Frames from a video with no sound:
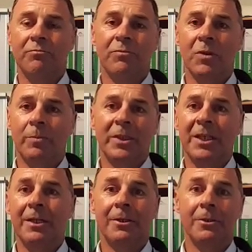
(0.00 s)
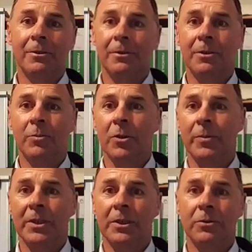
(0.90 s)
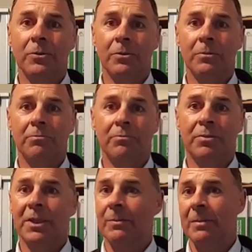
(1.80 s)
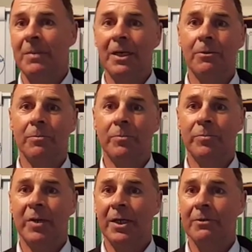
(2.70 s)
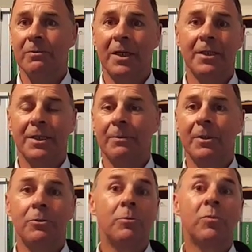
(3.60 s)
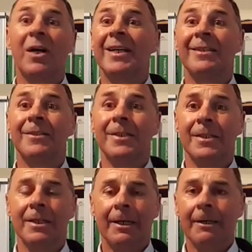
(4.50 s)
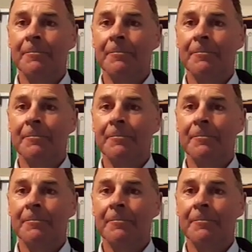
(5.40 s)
not be tenanted, your property someone may not pay the rent, someone could break a lease.